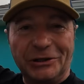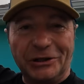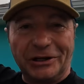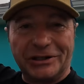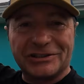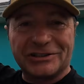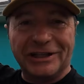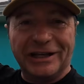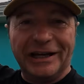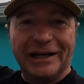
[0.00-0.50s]

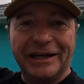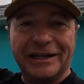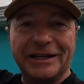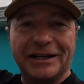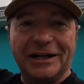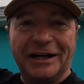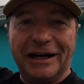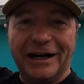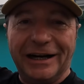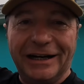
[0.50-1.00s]
looks like
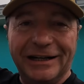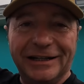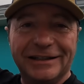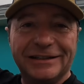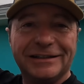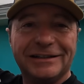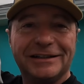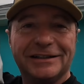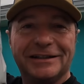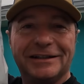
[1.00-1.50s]
uh,
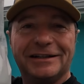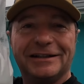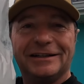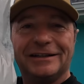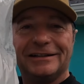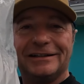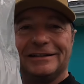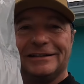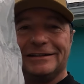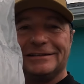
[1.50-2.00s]

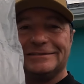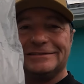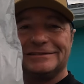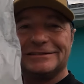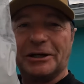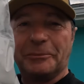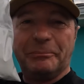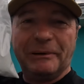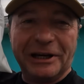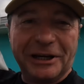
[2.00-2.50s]

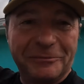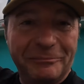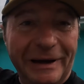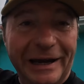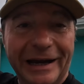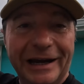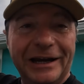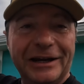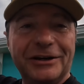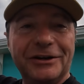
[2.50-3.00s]
a big
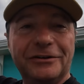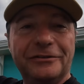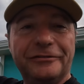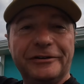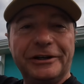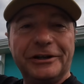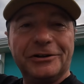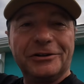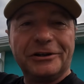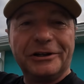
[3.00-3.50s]
bag of
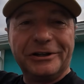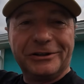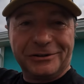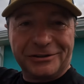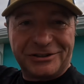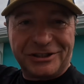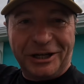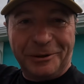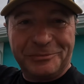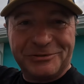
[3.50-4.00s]
illegal
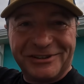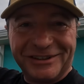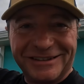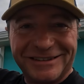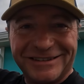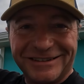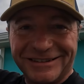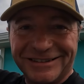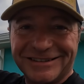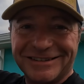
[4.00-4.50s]

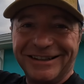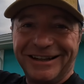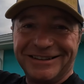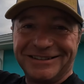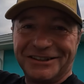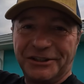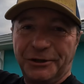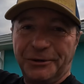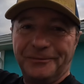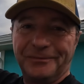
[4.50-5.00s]
substances,
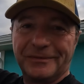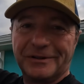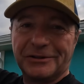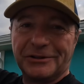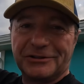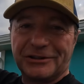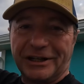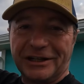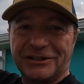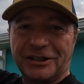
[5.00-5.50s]
doesn't it?
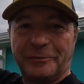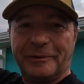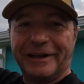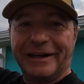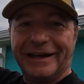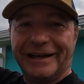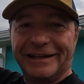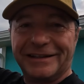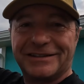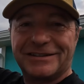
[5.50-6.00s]
Looks like something
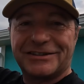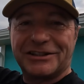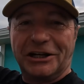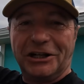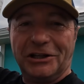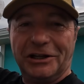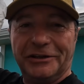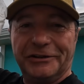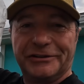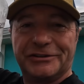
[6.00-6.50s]
I could
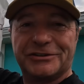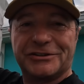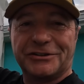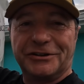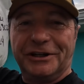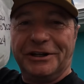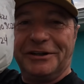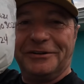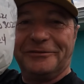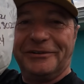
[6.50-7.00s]
sell on the
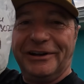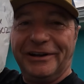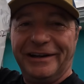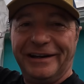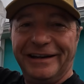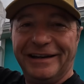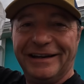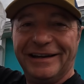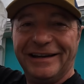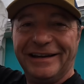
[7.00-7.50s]
street, but
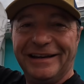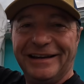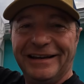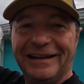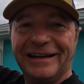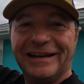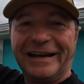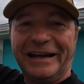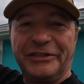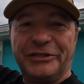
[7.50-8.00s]

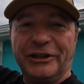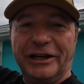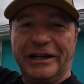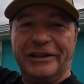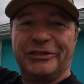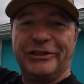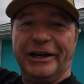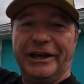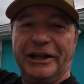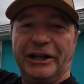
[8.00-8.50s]
I
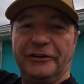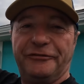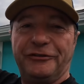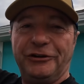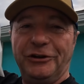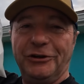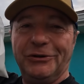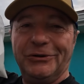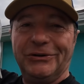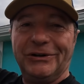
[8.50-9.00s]
think that if
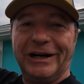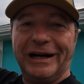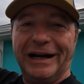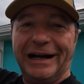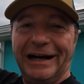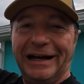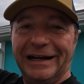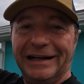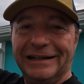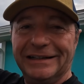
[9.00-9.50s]
you
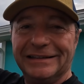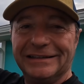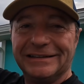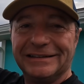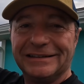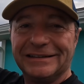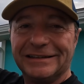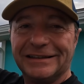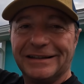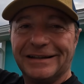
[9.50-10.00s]
uh,
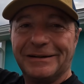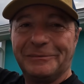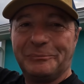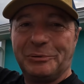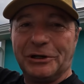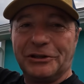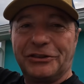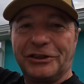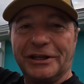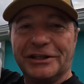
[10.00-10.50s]

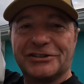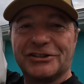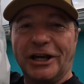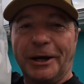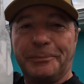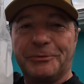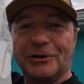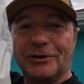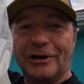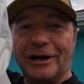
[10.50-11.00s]
put this
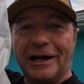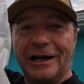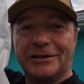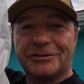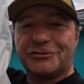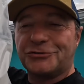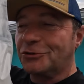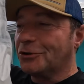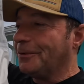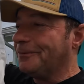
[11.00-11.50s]
up your
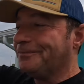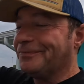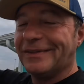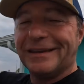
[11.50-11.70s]
nostril,